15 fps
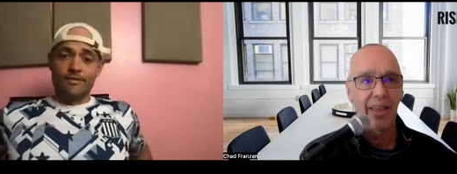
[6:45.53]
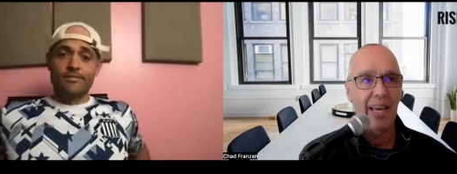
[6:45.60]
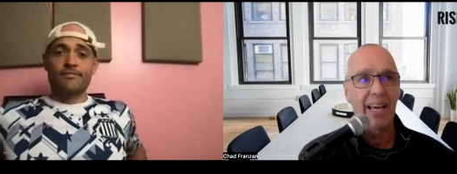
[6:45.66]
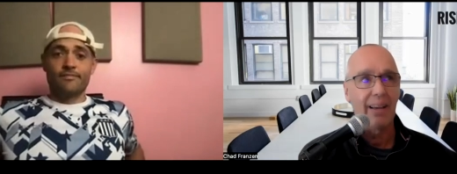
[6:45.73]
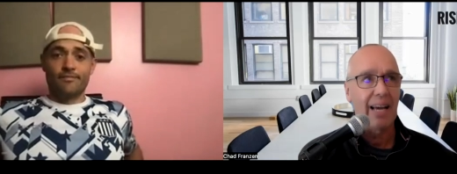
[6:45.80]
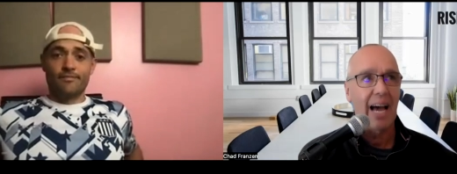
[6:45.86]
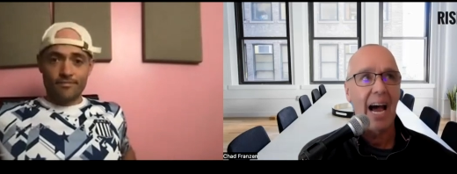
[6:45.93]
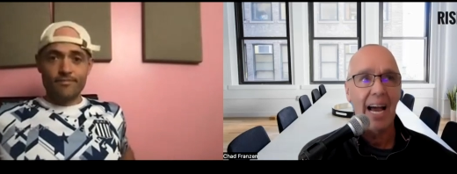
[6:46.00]
Speaker 1: the
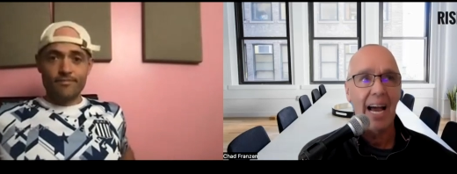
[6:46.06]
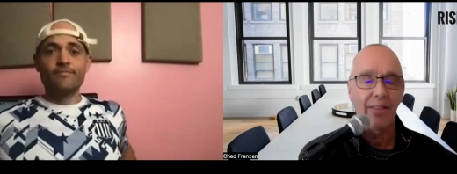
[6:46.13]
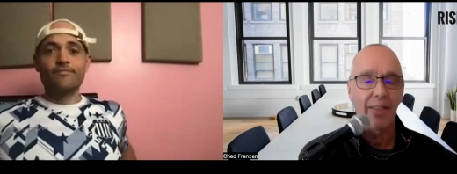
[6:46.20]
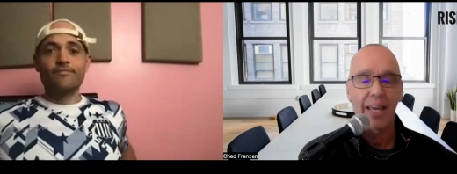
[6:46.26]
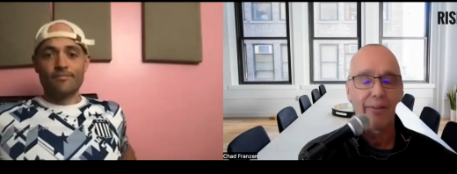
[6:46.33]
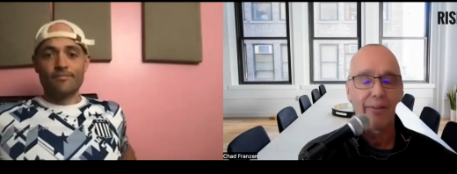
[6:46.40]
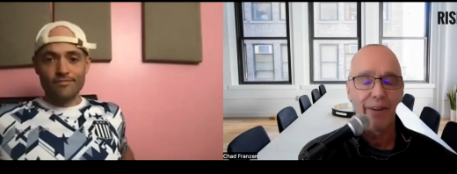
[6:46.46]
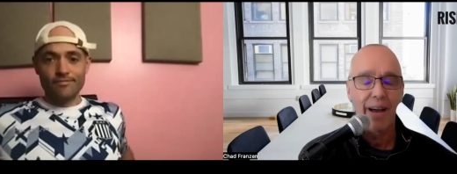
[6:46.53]
guy at
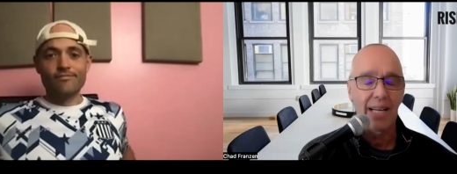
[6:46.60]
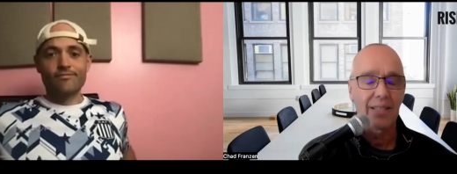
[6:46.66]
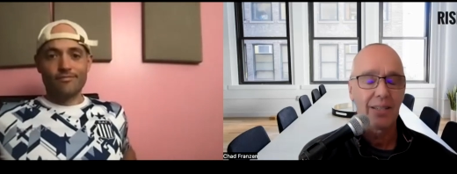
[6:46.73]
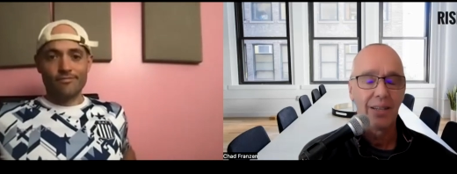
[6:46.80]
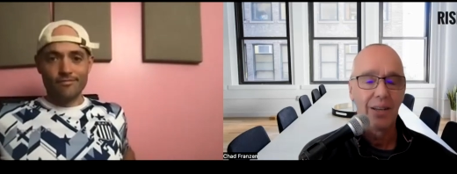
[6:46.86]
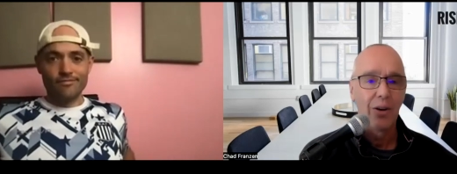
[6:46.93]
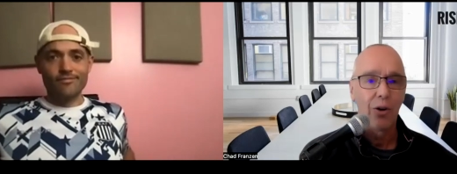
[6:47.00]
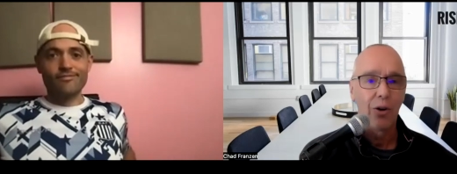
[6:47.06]
the event
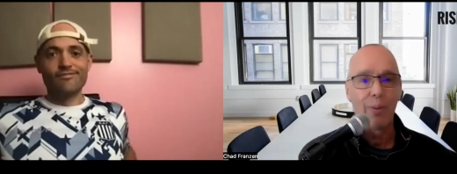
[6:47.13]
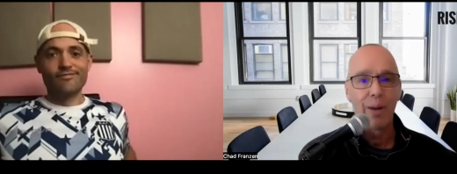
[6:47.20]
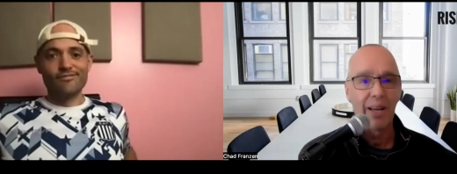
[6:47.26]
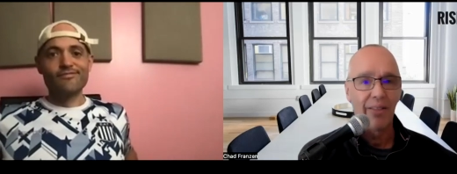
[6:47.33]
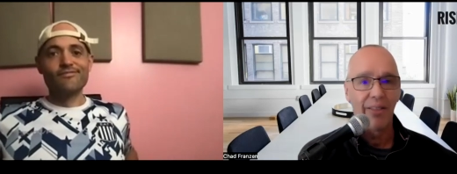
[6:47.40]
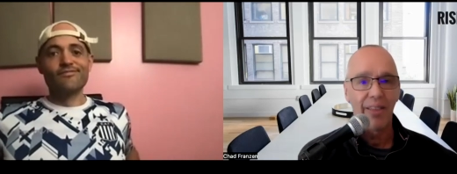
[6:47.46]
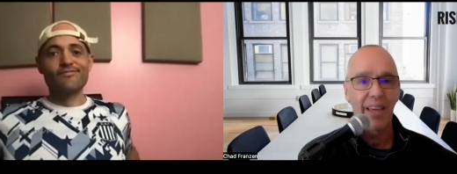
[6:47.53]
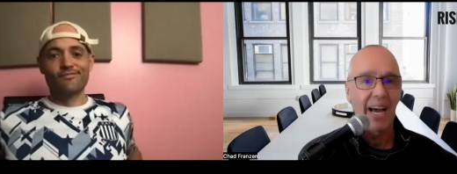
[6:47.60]
or
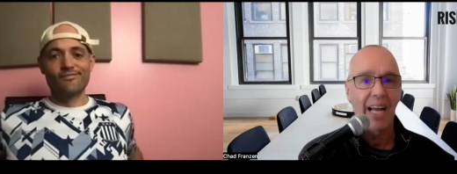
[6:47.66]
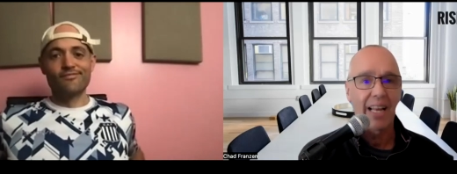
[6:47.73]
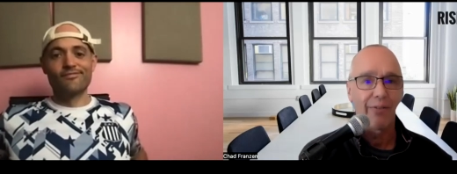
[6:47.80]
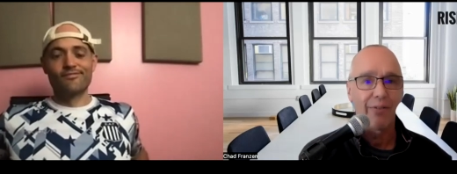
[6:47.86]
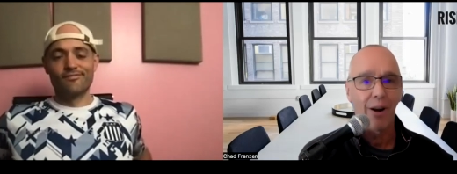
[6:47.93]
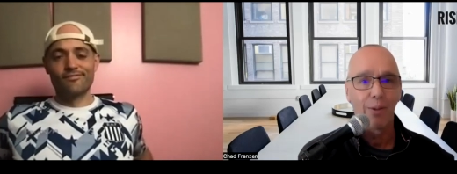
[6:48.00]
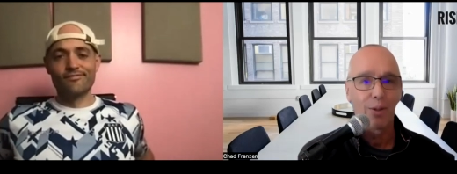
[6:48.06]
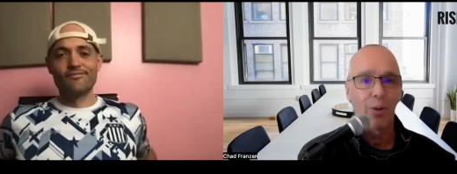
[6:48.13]
being the guy at the
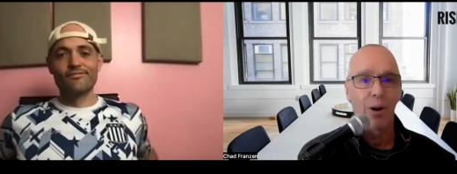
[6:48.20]
farmer's